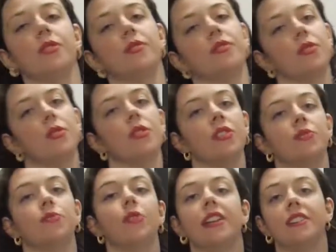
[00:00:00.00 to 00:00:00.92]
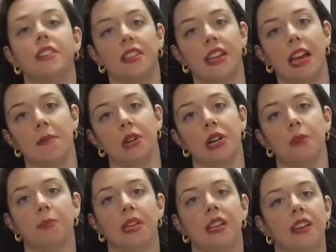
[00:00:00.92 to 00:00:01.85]
those scores right to the
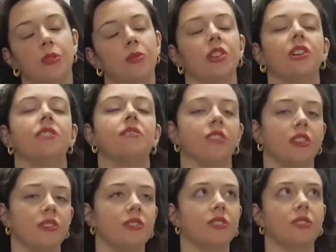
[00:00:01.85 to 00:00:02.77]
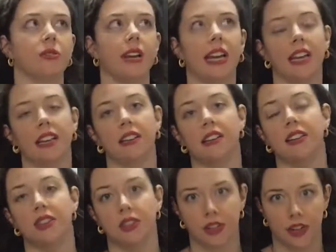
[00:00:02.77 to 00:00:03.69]
MERP, and it will convert to a
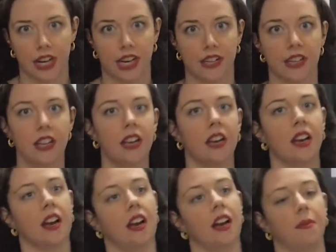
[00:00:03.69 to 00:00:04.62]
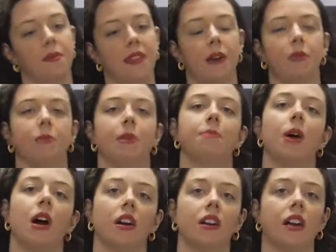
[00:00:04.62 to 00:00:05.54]
letter grade that will be
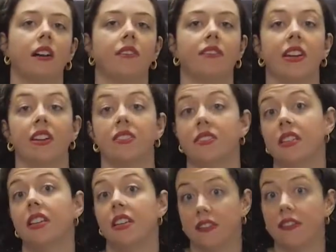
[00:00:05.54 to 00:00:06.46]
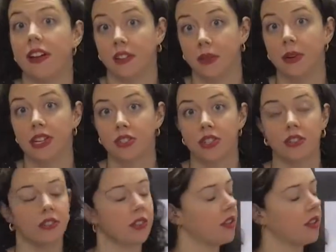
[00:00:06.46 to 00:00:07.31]
part of their CE evaluation.